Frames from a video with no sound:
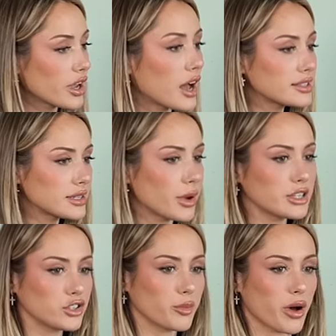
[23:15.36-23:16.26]

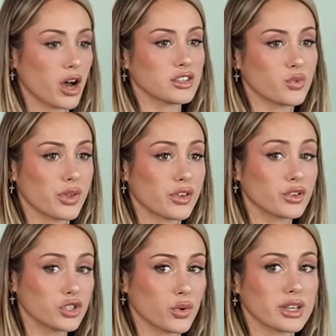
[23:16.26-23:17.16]
customize your box with
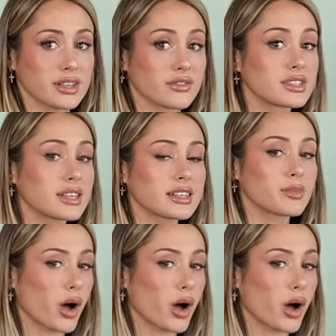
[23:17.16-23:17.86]
your choice of six